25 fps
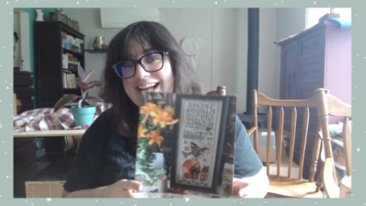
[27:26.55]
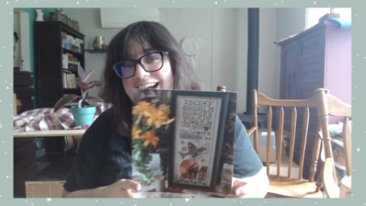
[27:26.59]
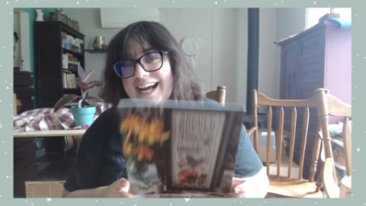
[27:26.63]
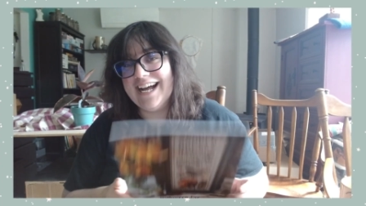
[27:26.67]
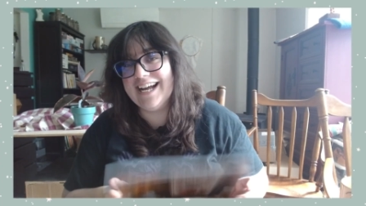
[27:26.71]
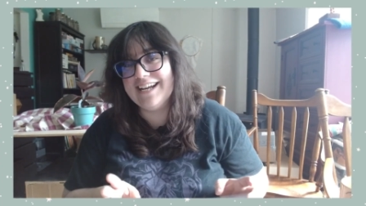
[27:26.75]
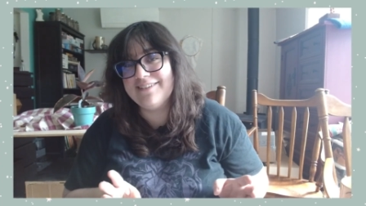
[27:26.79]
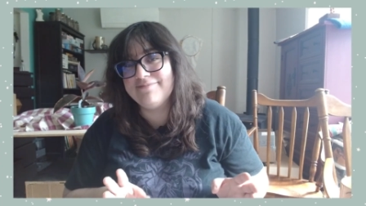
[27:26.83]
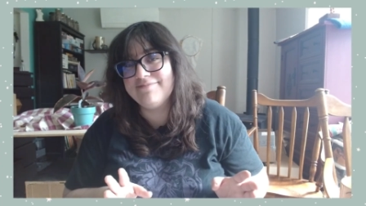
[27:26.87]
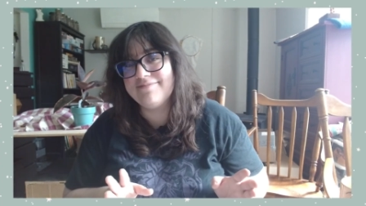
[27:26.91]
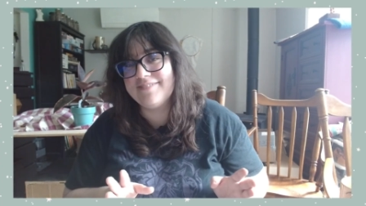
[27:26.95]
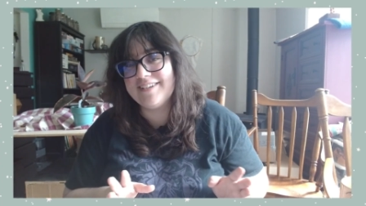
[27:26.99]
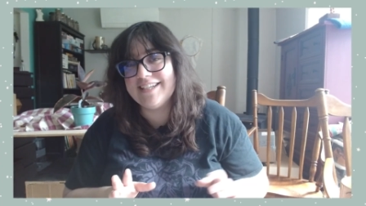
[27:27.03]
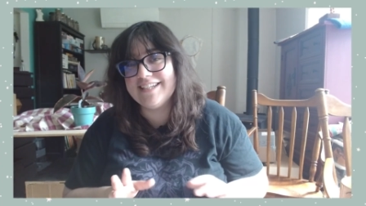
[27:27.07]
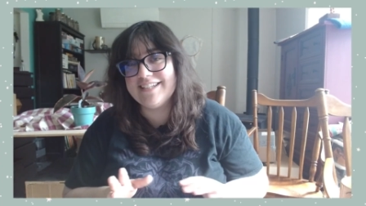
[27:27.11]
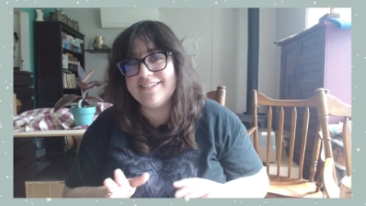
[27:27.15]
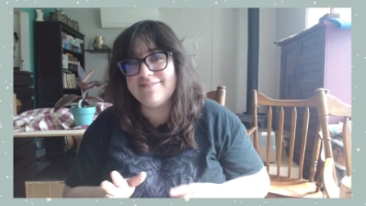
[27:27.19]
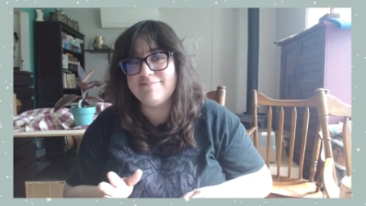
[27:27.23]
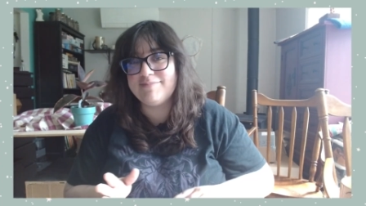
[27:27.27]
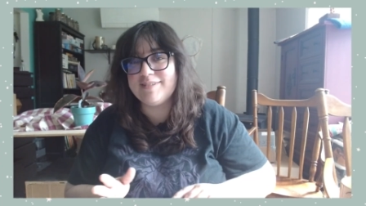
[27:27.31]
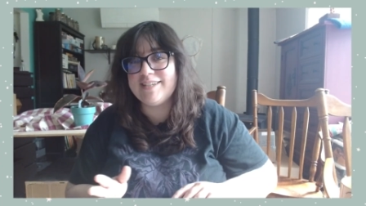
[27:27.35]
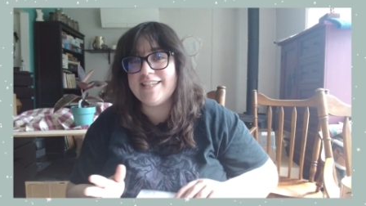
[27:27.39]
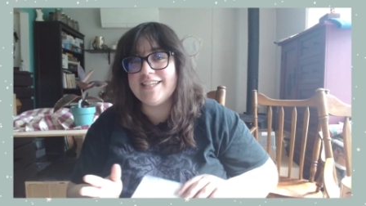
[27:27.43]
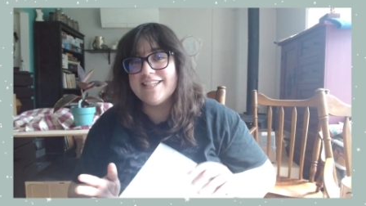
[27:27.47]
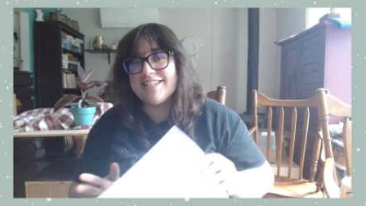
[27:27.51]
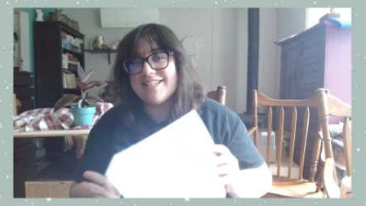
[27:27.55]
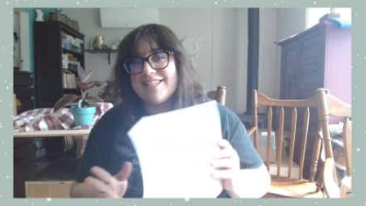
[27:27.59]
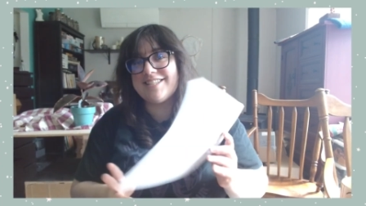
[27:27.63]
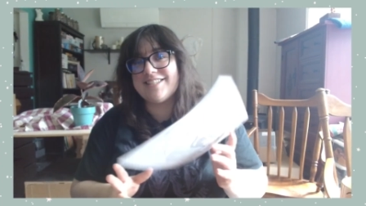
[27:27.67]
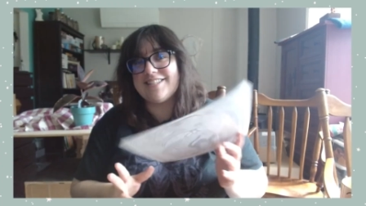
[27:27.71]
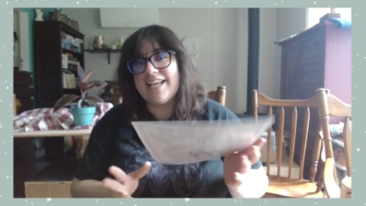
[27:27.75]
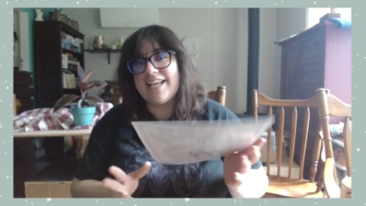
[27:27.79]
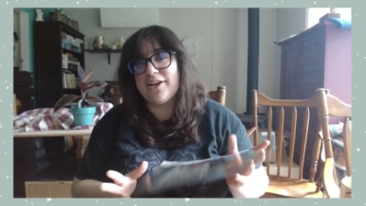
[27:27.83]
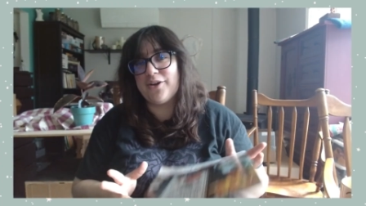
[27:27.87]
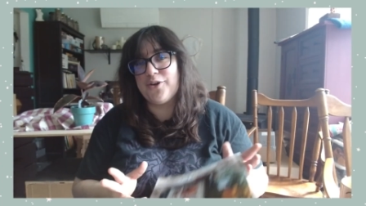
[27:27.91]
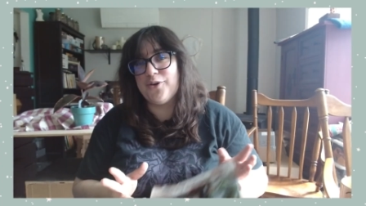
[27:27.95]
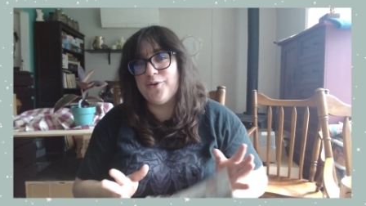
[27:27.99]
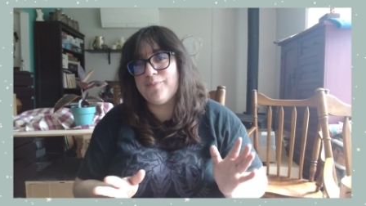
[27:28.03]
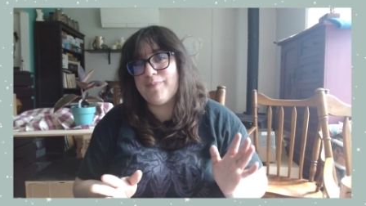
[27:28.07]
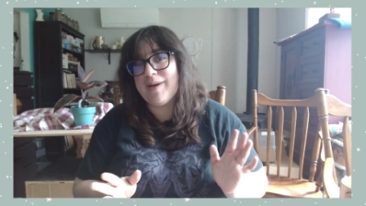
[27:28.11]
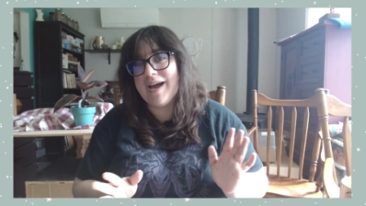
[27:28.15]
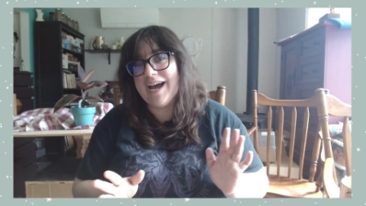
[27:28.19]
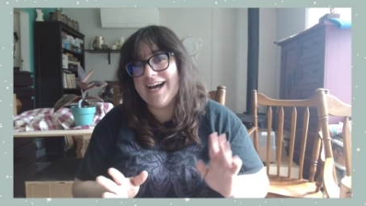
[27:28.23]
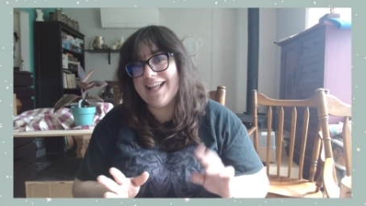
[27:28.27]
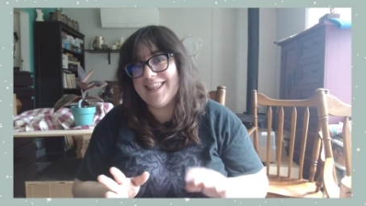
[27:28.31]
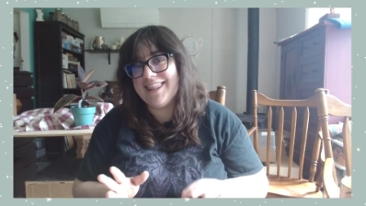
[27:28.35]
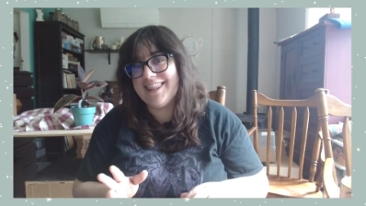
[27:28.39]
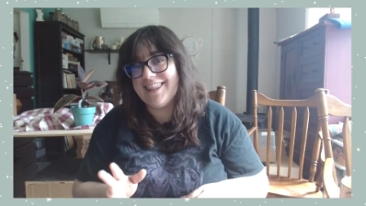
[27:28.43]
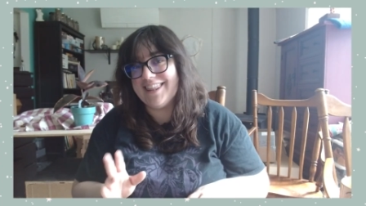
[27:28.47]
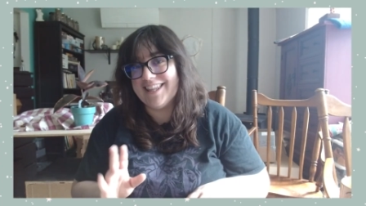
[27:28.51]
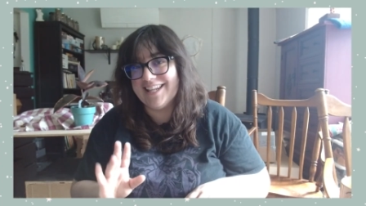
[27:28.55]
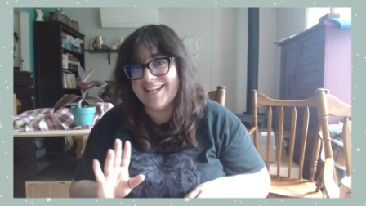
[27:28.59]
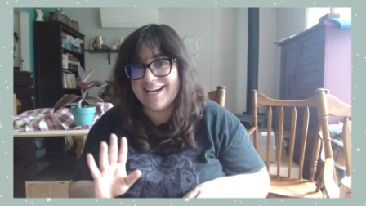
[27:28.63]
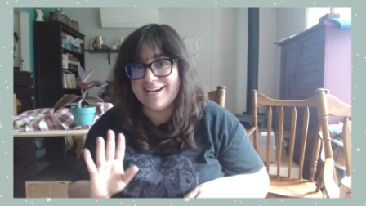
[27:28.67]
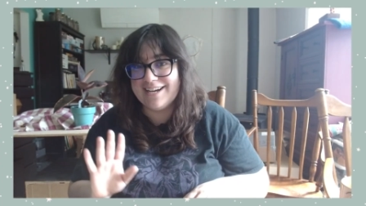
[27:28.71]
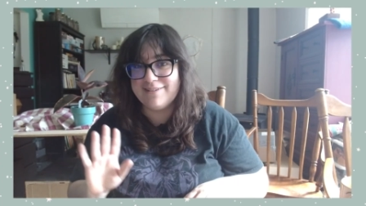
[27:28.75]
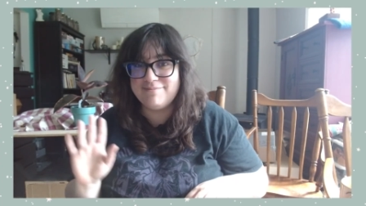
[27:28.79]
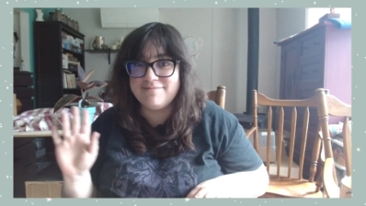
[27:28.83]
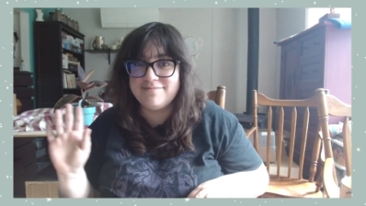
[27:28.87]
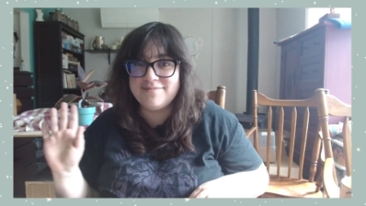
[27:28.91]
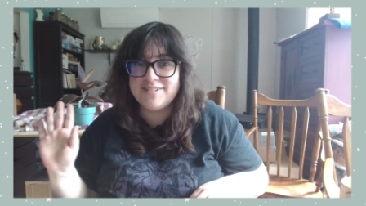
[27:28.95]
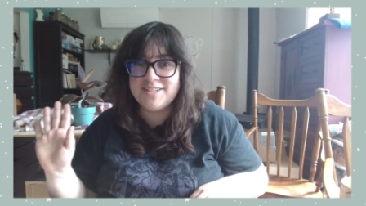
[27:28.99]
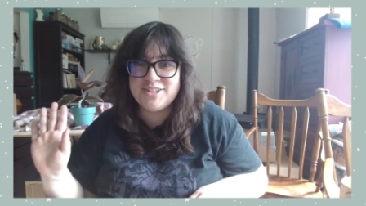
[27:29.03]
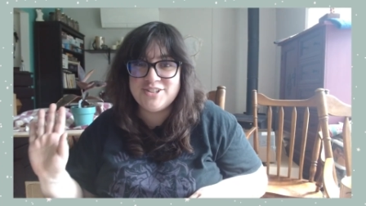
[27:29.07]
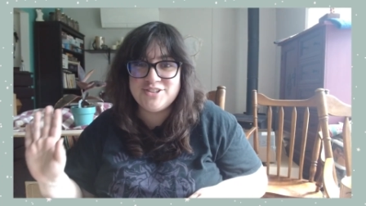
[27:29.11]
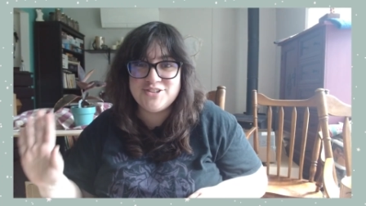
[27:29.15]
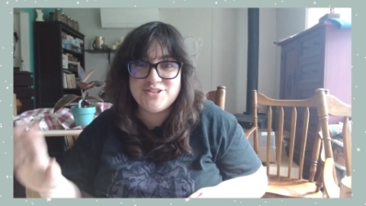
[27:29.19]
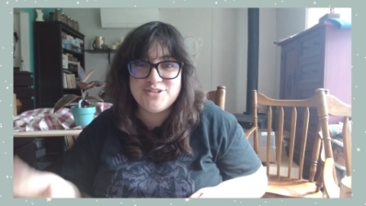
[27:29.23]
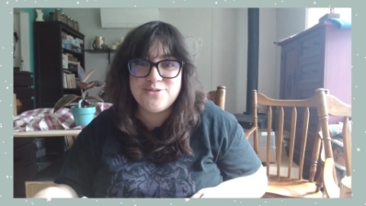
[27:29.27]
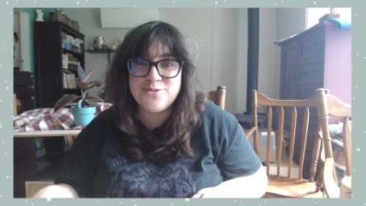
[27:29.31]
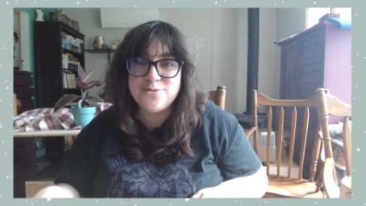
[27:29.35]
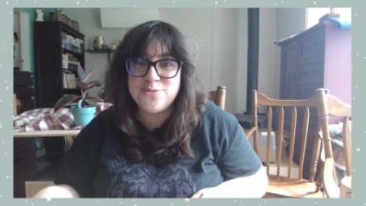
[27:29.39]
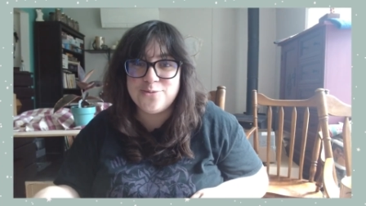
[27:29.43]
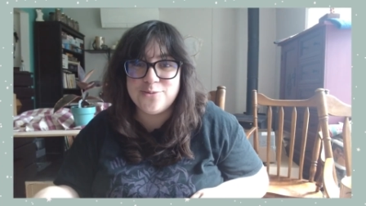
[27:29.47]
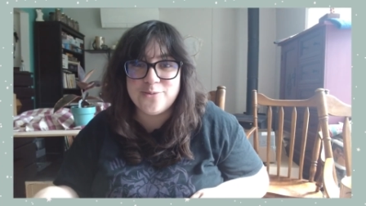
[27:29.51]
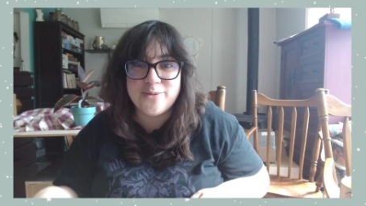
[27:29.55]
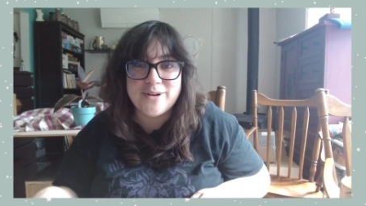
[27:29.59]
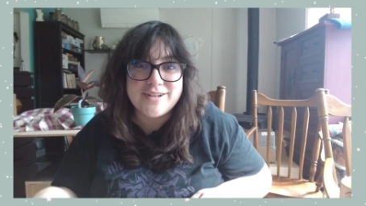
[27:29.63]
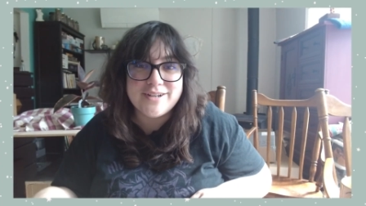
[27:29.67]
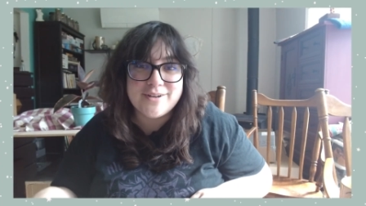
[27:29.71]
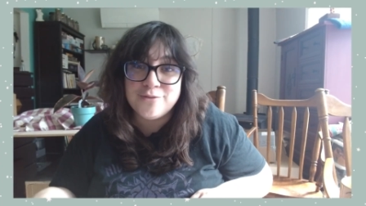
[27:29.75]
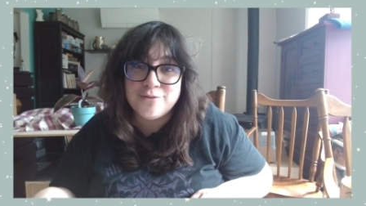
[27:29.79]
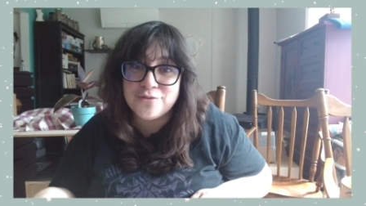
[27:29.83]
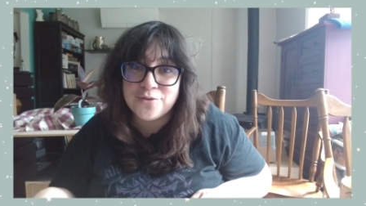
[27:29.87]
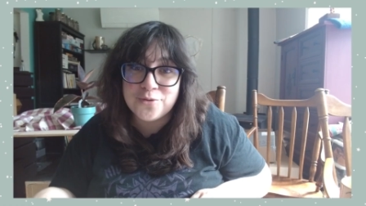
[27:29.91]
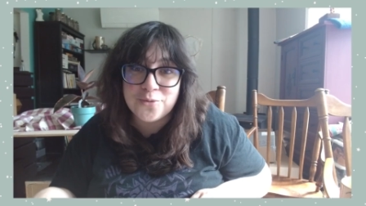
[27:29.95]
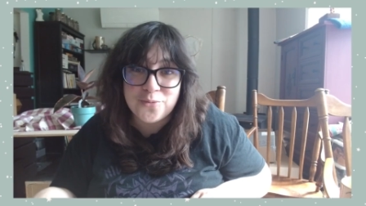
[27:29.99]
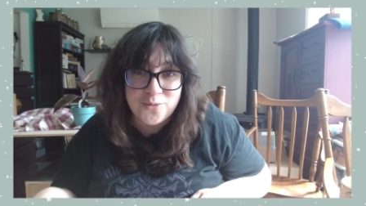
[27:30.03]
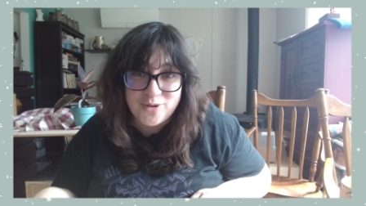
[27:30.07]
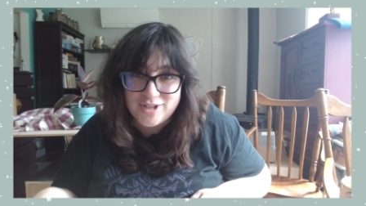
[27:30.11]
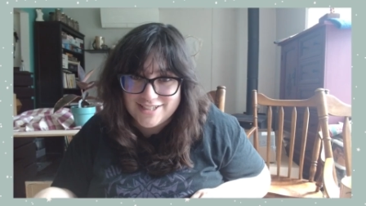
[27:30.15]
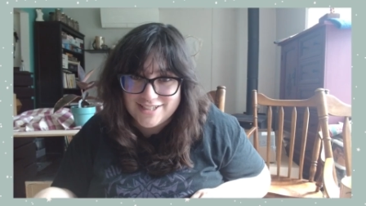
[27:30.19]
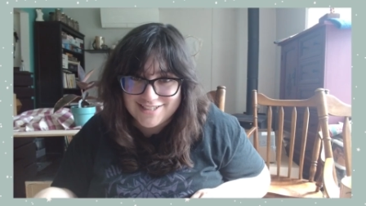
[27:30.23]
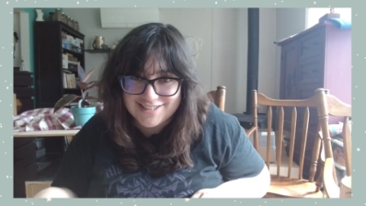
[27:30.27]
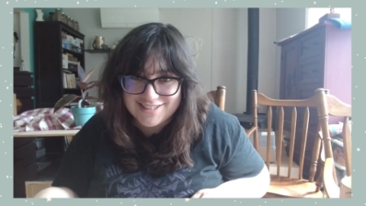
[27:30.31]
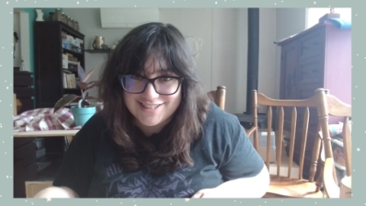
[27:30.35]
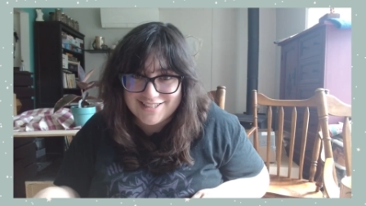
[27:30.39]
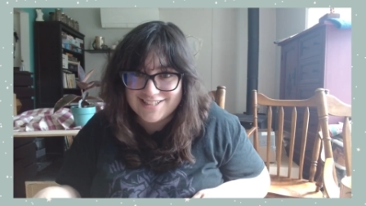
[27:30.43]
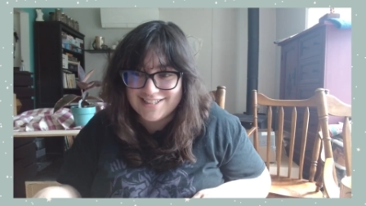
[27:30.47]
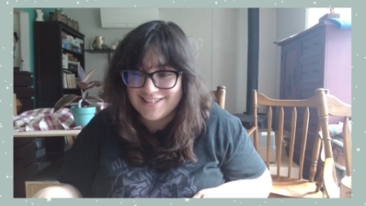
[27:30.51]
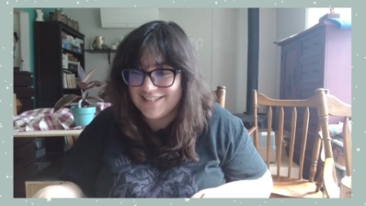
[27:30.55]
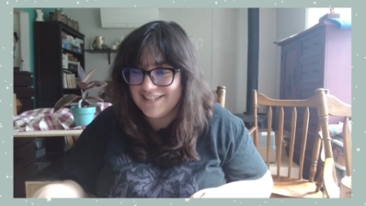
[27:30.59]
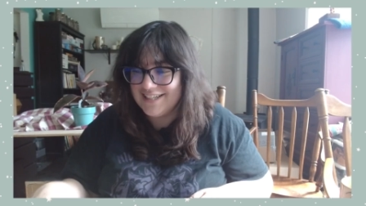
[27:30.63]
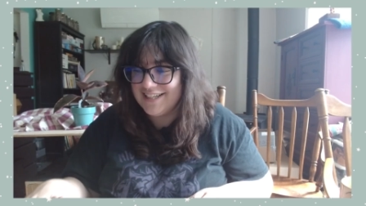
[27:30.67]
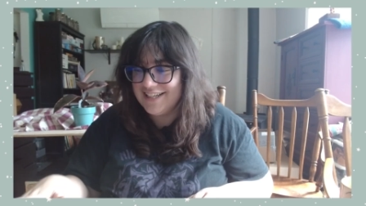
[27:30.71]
I'm gonna be a psychopath and I'm gonna do 1/1